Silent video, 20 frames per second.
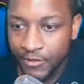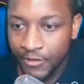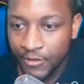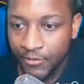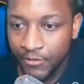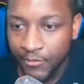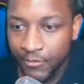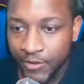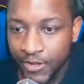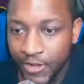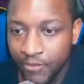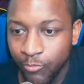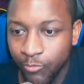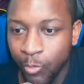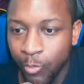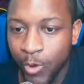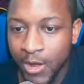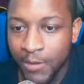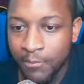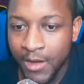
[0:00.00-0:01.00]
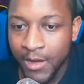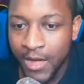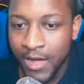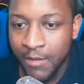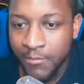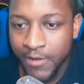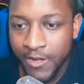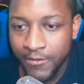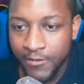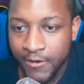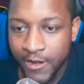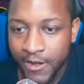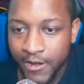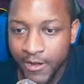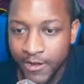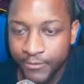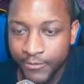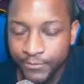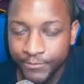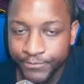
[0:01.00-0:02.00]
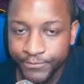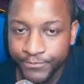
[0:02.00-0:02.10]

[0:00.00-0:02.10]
And we have one bomb on right now.